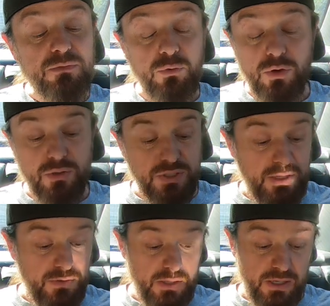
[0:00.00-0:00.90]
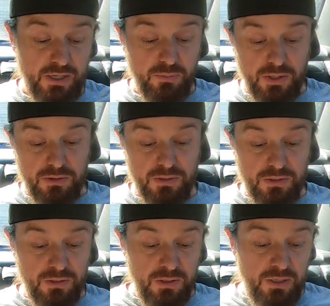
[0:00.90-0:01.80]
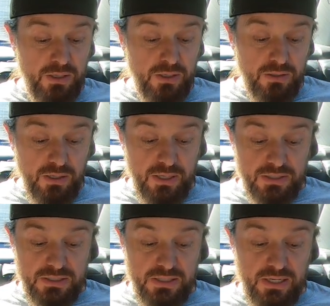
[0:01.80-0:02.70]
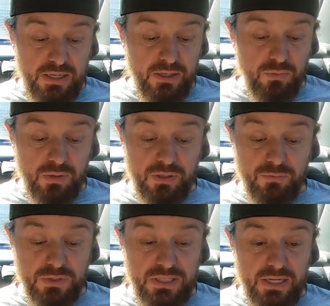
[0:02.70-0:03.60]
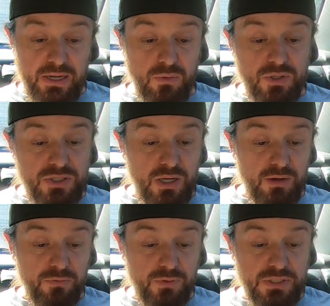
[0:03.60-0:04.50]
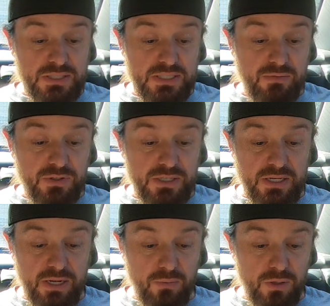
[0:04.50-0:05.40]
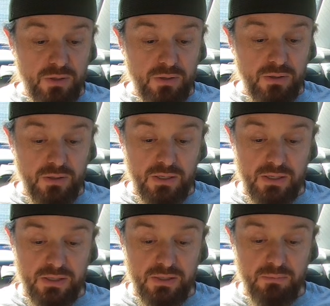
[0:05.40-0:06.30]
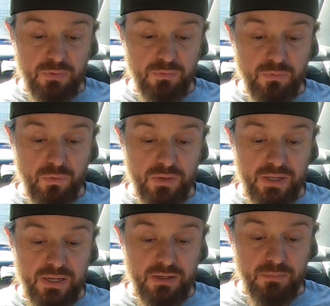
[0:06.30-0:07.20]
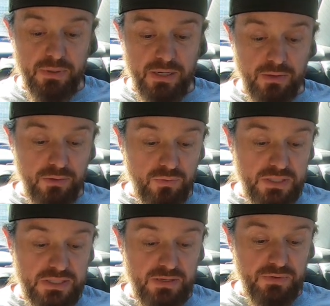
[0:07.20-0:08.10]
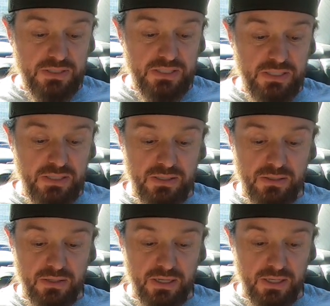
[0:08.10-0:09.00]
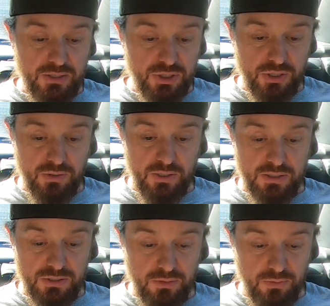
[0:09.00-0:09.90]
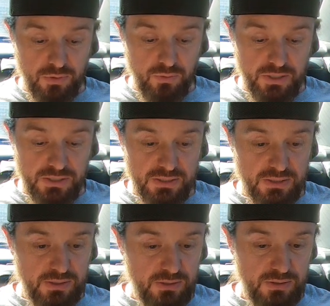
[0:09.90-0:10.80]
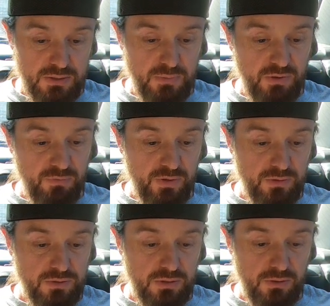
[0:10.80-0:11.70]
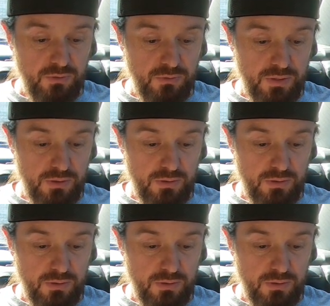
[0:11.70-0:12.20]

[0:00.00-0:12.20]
4:07 and I am not there. Today they were looking for 10 hours, offering $70 an hour. Then before that, back on 3/17, they had a shuttle hostler request. This may fail to load.